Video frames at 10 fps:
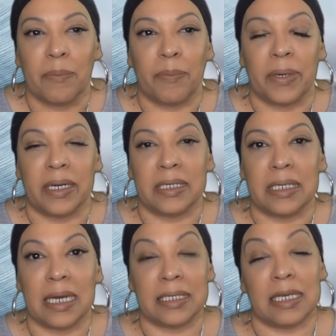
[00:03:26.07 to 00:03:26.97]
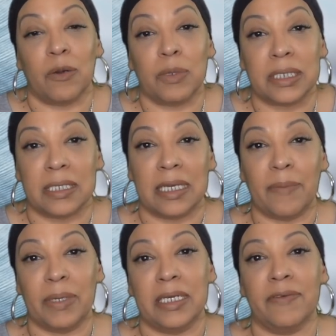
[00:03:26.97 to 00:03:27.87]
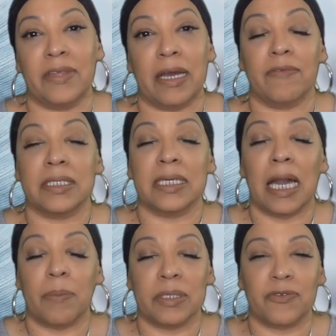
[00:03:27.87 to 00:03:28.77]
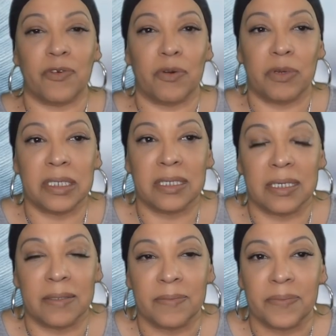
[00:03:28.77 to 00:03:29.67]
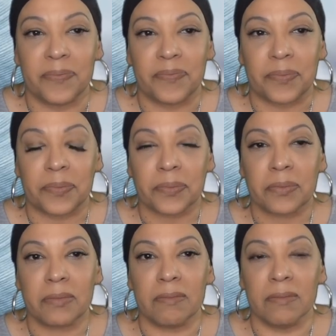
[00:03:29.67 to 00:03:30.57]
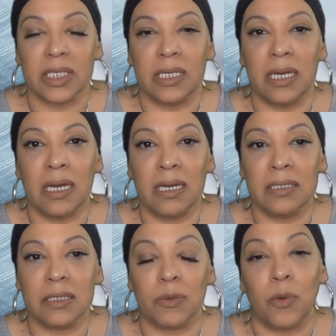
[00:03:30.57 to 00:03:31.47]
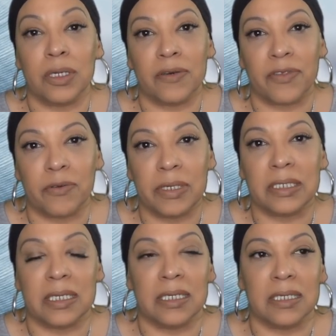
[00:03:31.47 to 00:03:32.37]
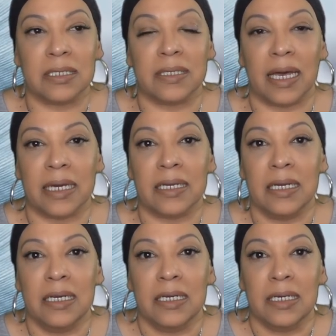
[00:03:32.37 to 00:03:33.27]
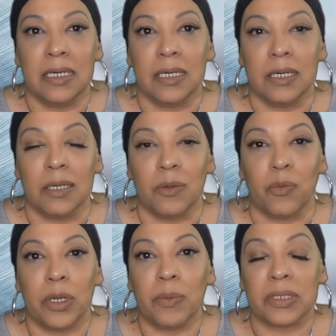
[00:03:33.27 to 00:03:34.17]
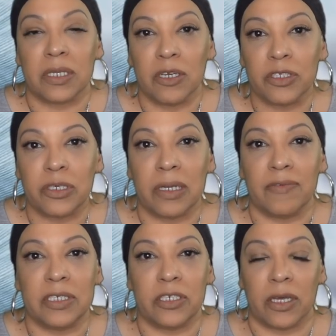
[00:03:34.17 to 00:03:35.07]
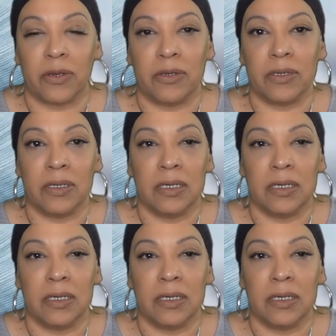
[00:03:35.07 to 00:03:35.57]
But as I always say, I believe that everything happens for a reason. And one of the reasons is that we must learn to love each other,